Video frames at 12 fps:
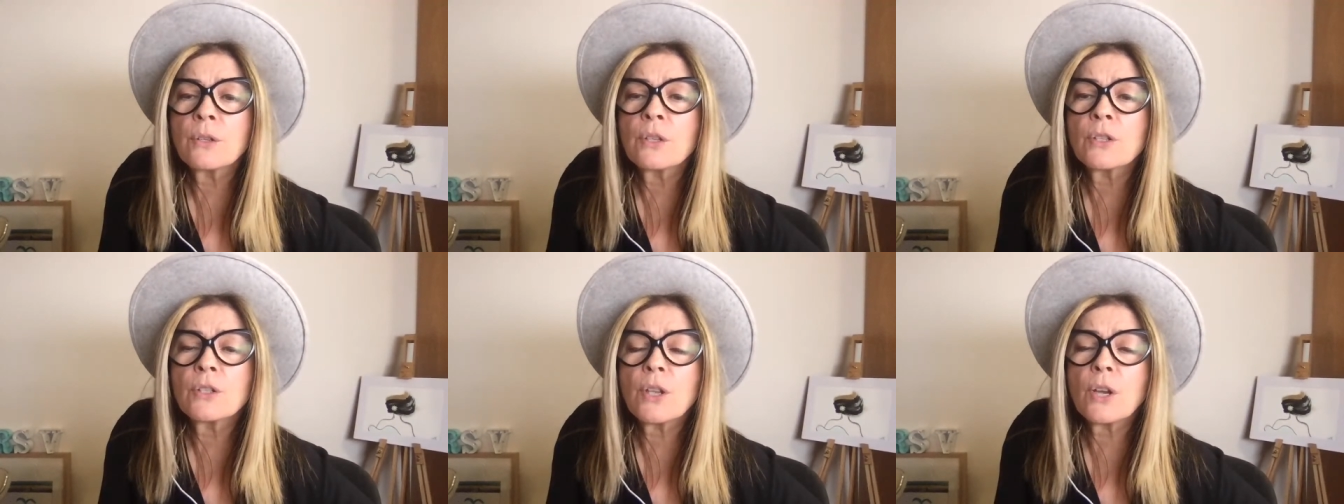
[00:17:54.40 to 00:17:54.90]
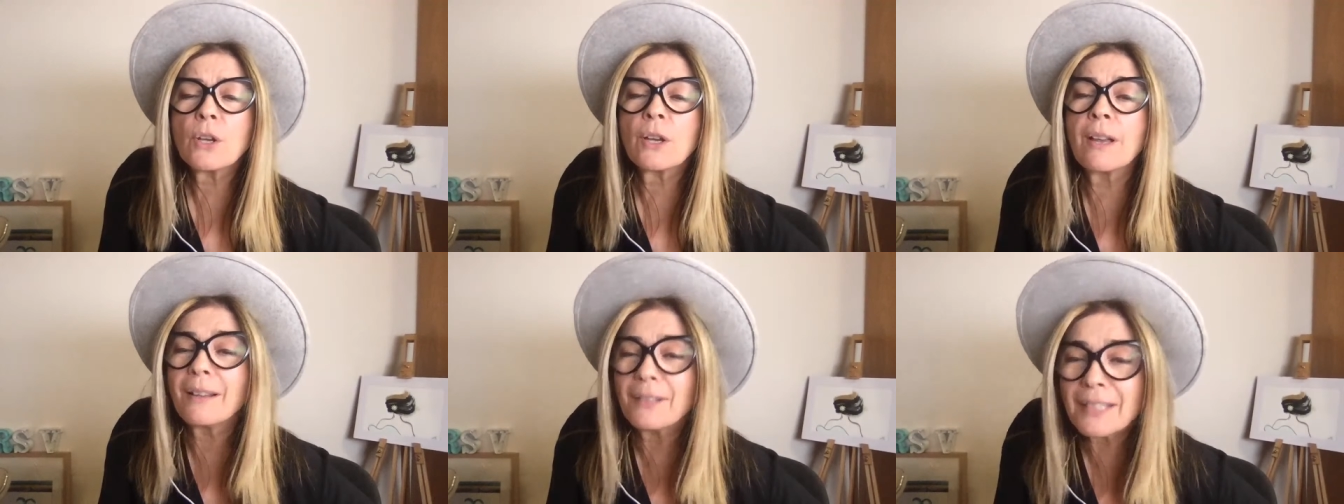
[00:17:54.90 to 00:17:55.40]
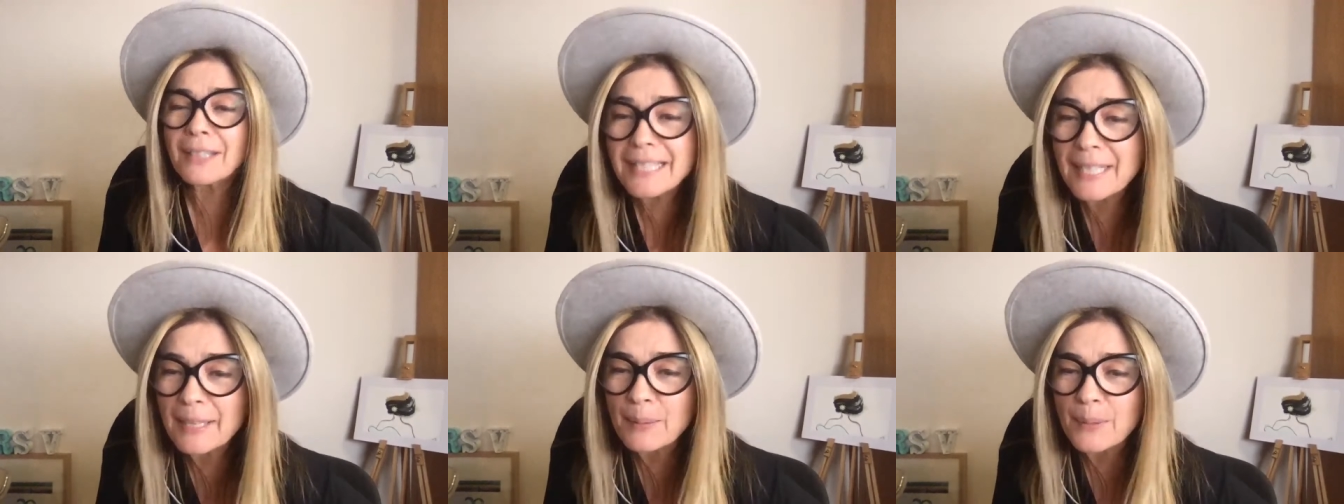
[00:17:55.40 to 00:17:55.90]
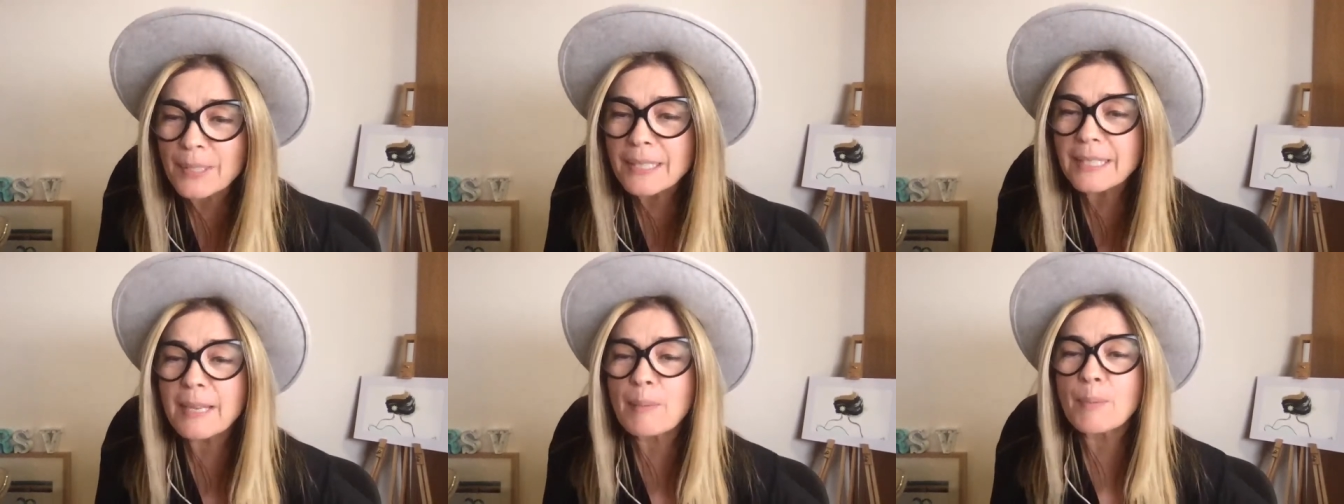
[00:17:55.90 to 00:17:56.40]
So, look, here's another one,
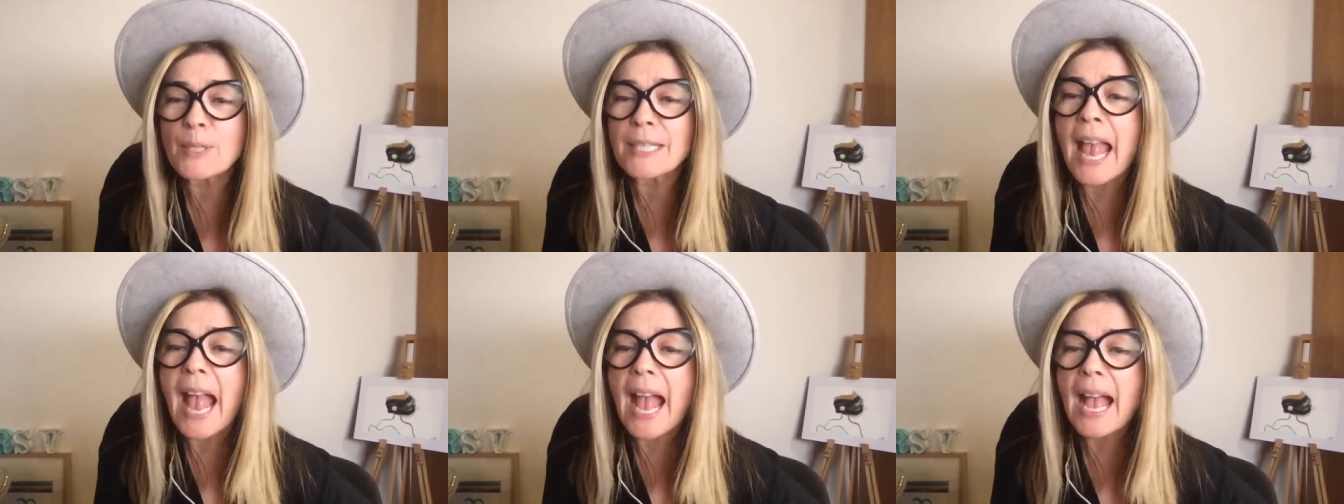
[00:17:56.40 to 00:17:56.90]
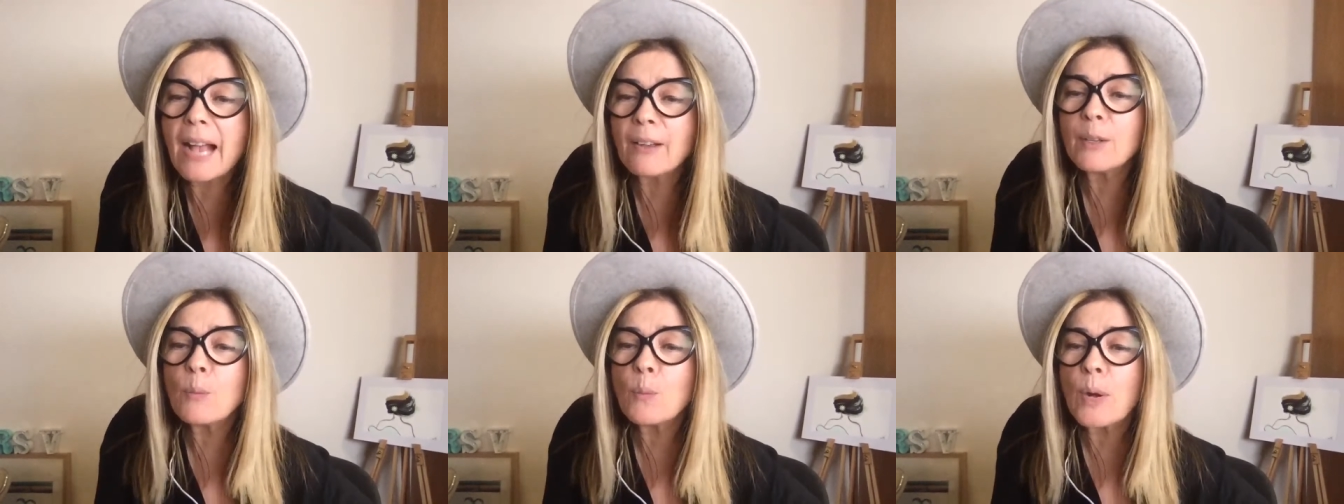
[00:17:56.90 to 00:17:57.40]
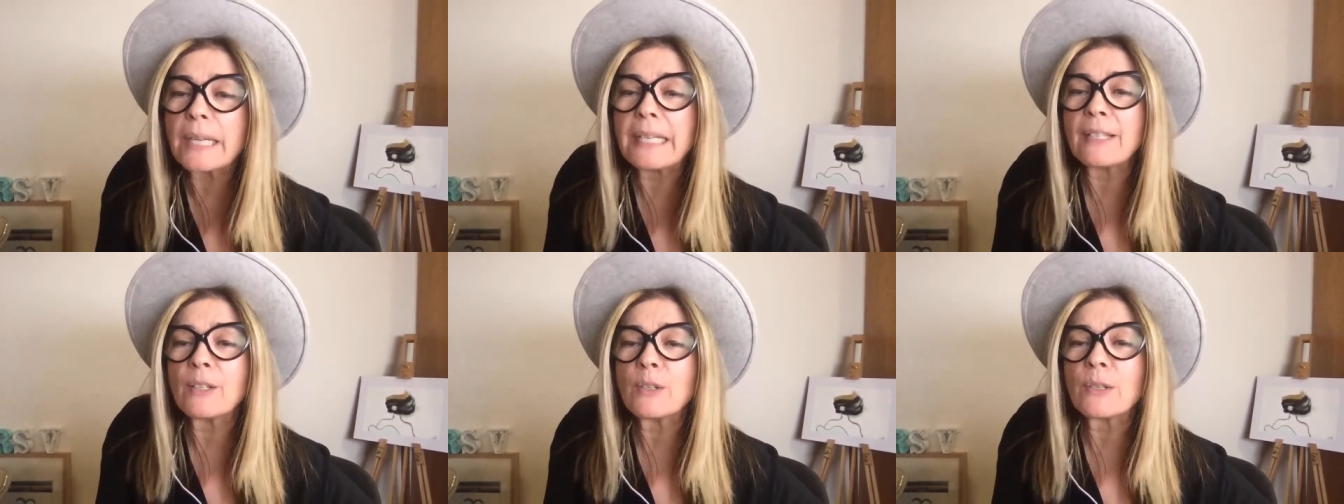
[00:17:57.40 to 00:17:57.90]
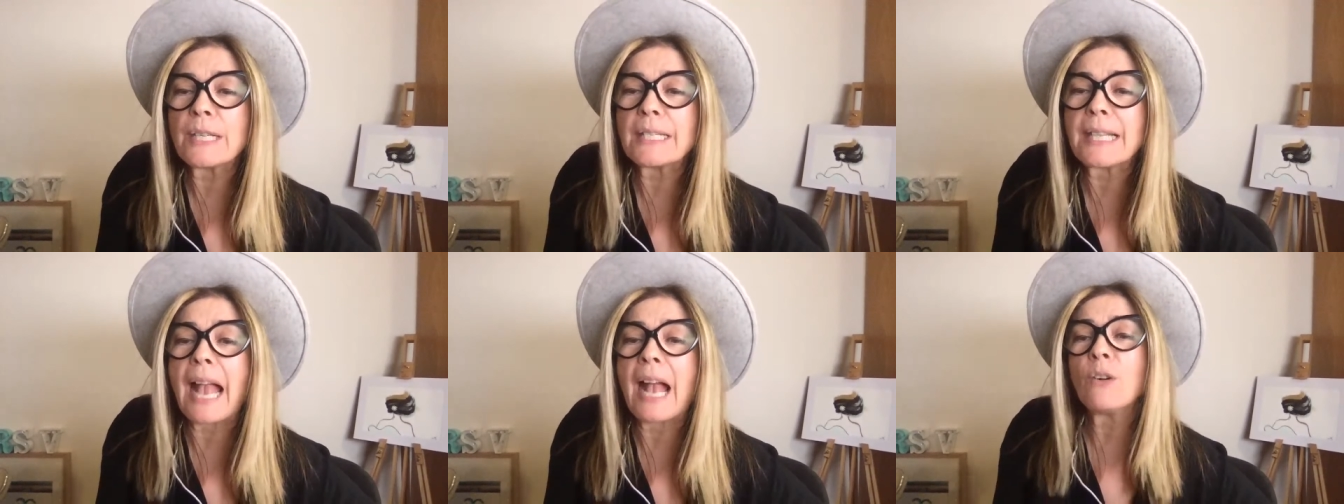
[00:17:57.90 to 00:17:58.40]
same person. How can one increase
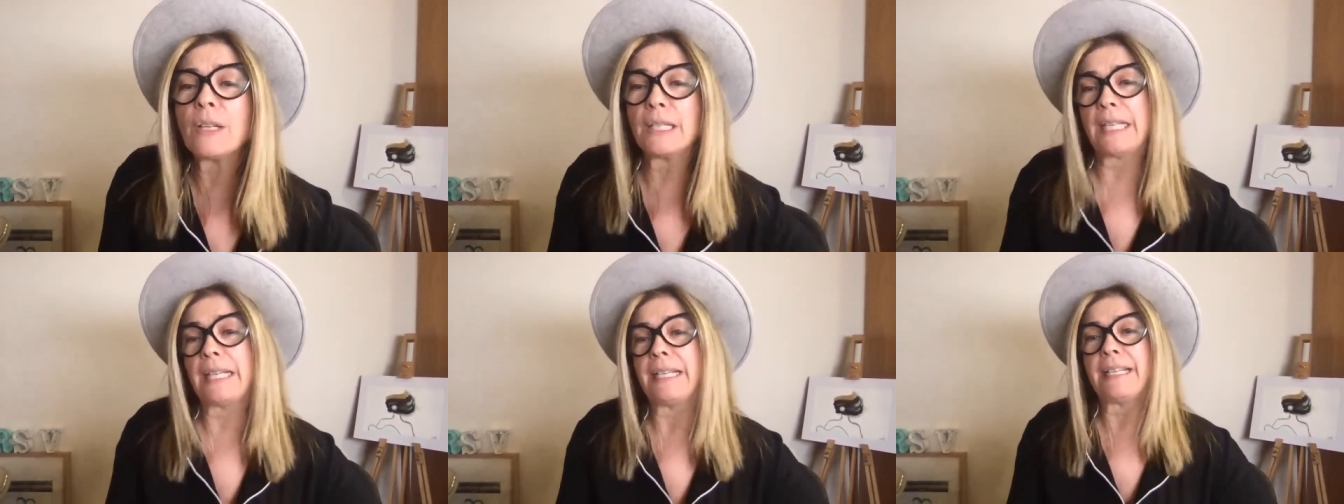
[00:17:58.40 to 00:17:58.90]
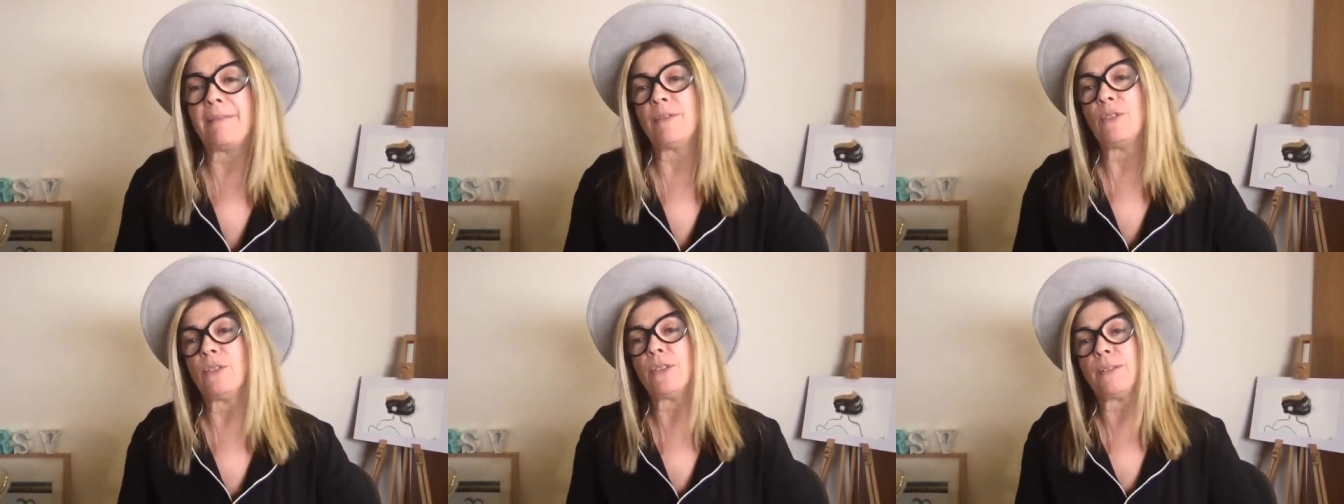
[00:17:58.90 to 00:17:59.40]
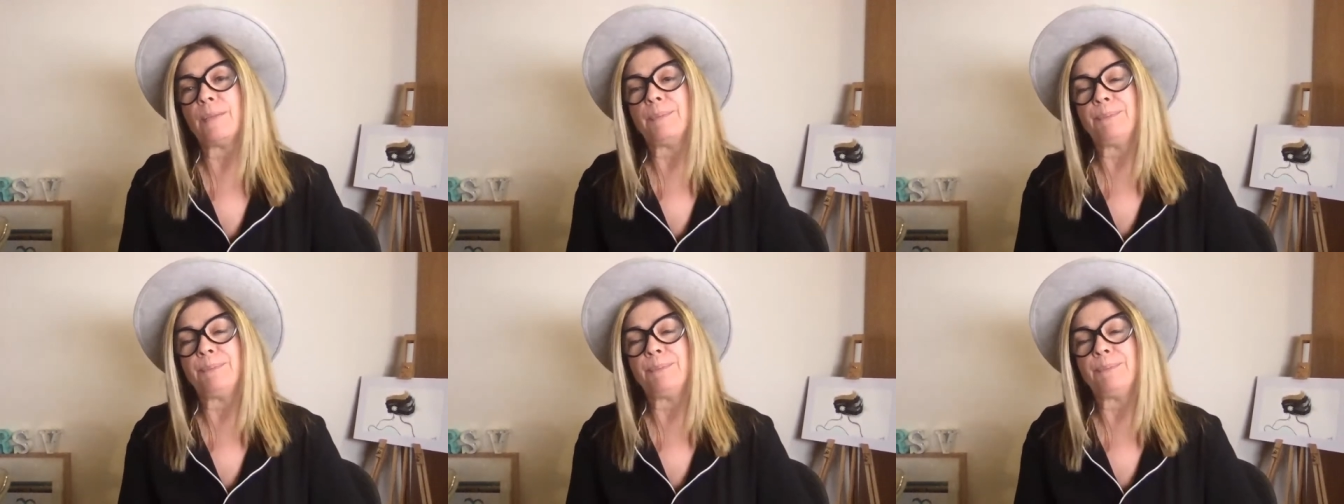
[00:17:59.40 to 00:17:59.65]
alkaline levels?